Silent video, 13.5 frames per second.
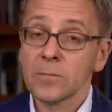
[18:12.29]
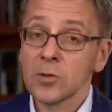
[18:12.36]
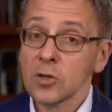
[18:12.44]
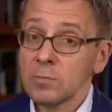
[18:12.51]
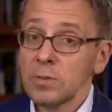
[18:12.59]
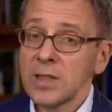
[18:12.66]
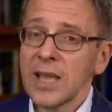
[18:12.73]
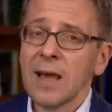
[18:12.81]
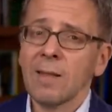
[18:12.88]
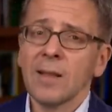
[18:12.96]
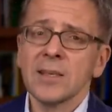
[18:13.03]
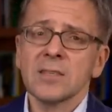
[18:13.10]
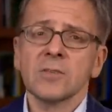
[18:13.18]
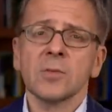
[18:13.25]
could be the
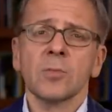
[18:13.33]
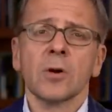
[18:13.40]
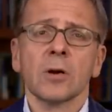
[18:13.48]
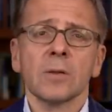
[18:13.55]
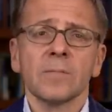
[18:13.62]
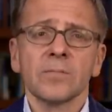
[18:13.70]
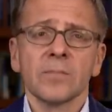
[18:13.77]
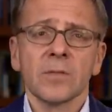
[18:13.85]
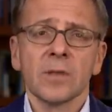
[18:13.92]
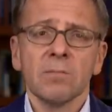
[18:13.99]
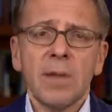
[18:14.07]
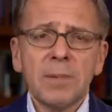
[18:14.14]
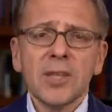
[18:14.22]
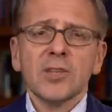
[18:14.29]
allies of tomorrow.
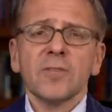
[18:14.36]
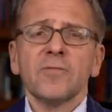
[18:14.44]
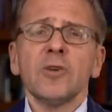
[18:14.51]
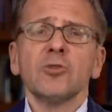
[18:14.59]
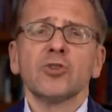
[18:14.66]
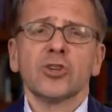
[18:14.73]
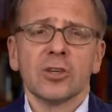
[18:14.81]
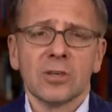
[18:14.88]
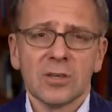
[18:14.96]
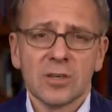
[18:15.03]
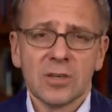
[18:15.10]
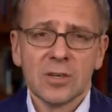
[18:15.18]
Maybe there's a future